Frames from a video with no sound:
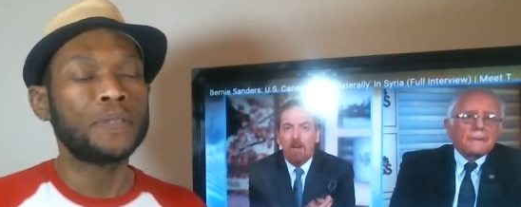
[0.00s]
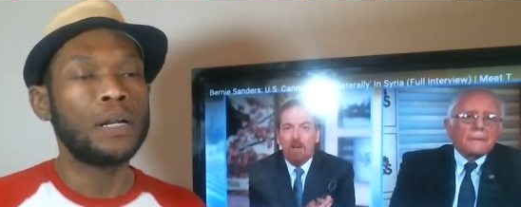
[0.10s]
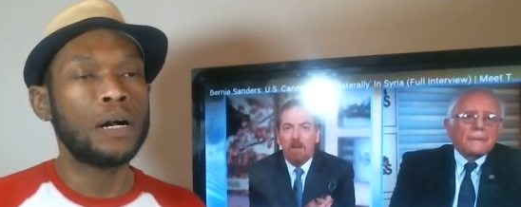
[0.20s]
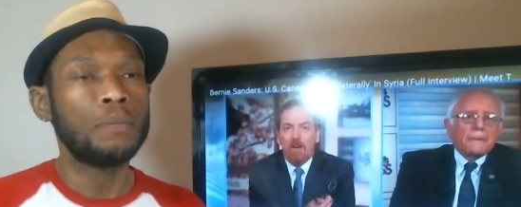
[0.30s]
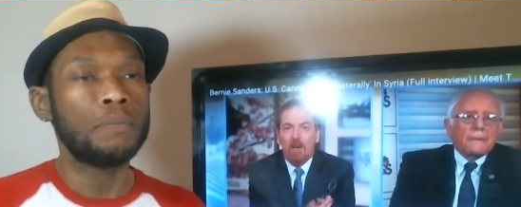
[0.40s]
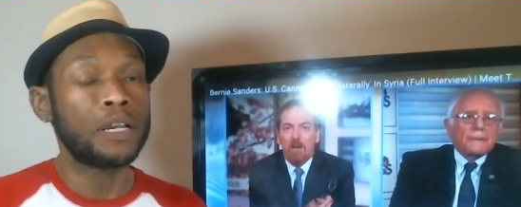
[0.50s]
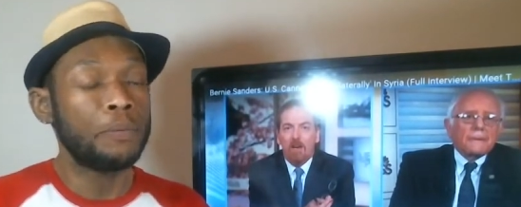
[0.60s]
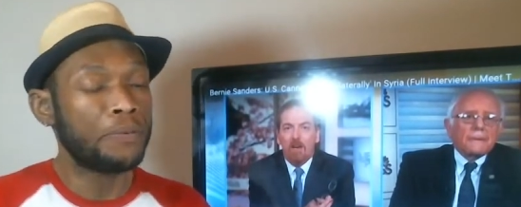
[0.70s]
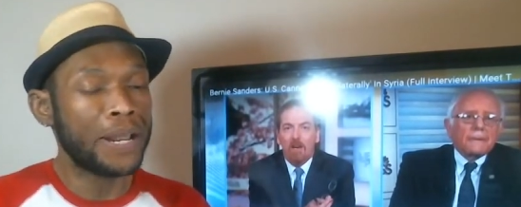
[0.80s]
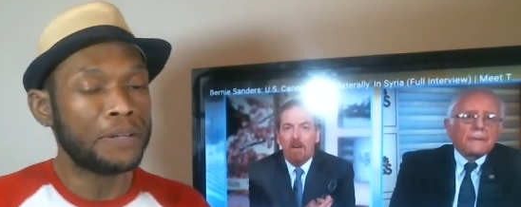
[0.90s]
Speaker 1: It
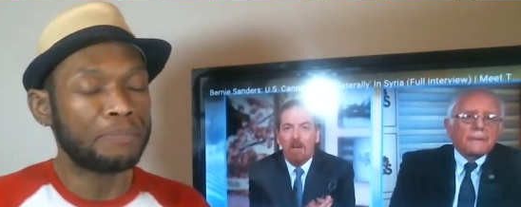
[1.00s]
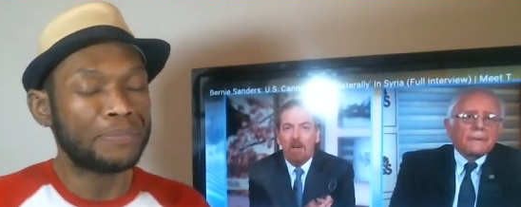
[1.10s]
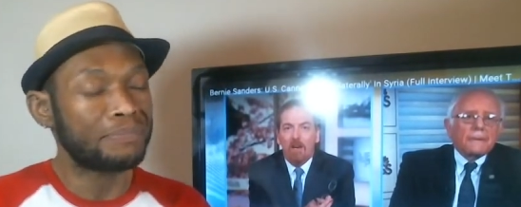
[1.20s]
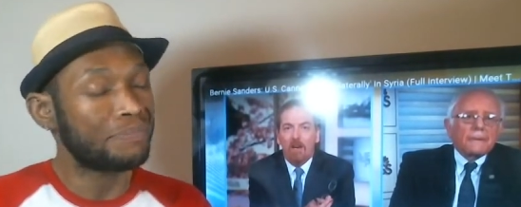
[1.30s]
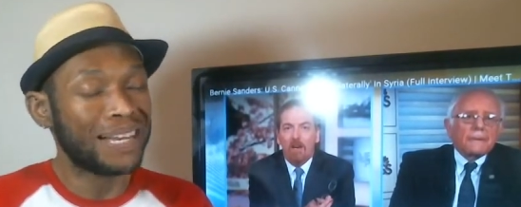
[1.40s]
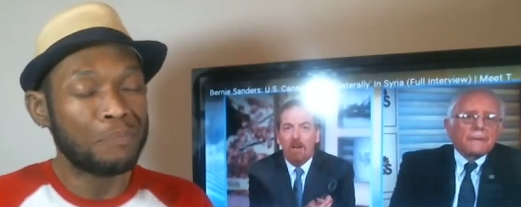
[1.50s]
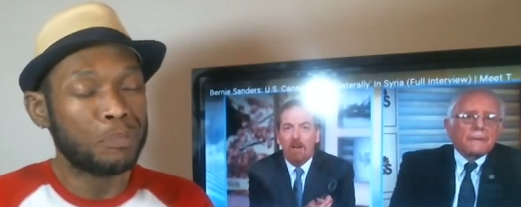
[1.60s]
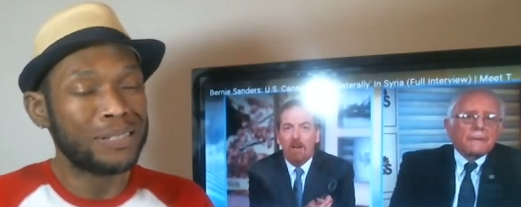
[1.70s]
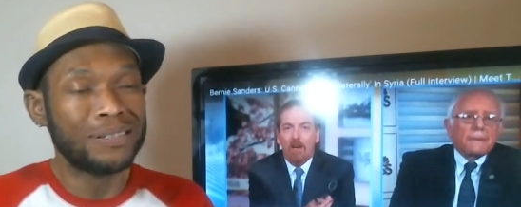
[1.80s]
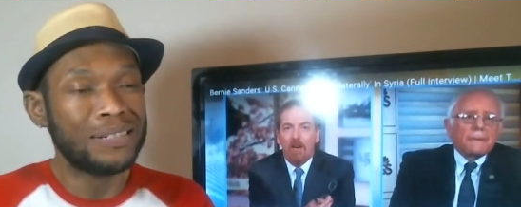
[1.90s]
could be random.
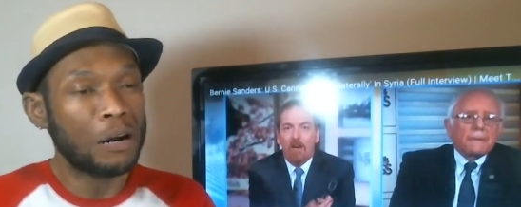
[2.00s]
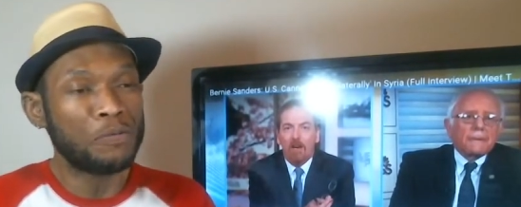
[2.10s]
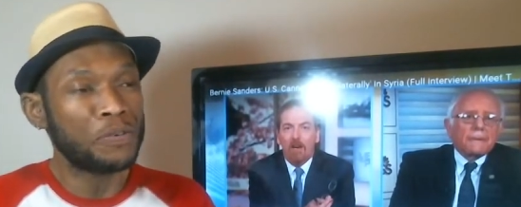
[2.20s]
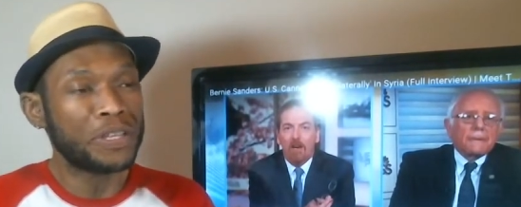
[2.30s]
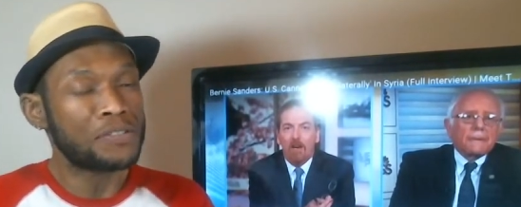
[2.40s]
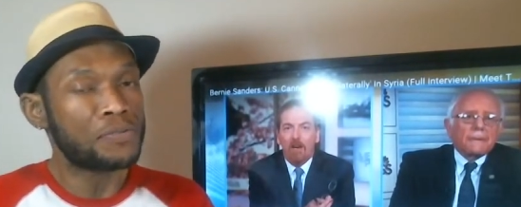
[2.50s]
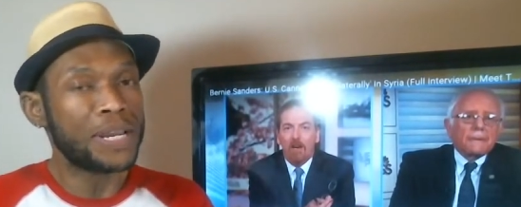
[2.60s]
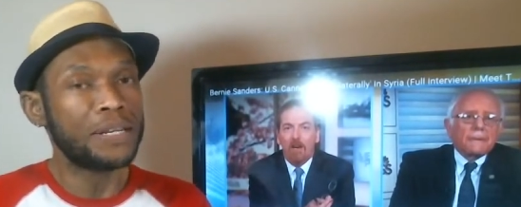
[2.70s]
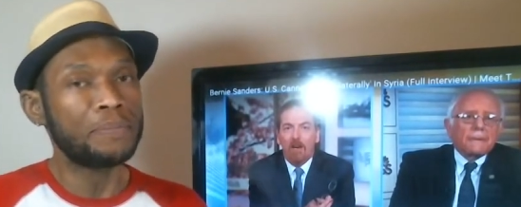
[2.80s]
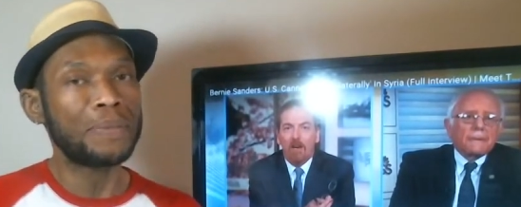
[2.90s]
I'm just doubtful that it's
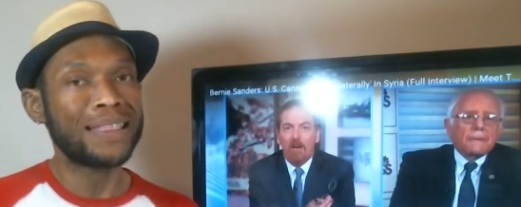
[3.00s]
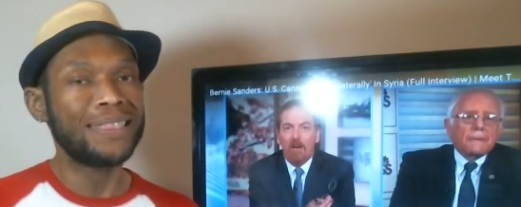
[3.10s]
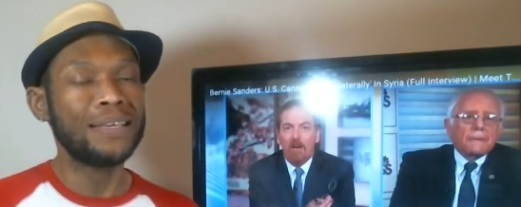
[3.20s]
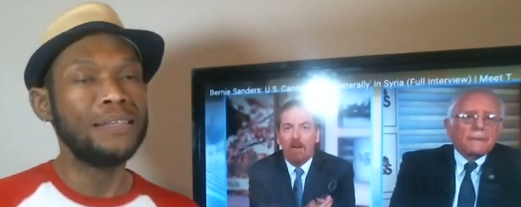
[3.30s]
random. I think